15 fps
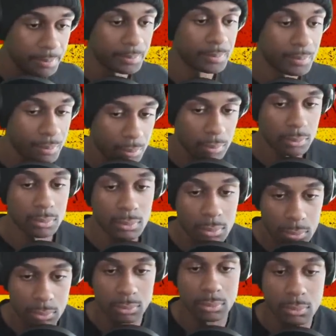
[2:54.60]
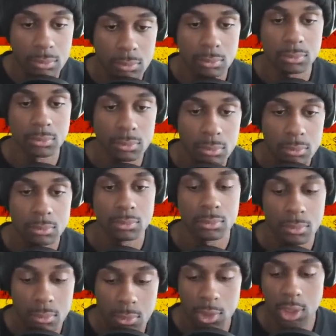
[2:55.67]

Cyber fucking Jan, alles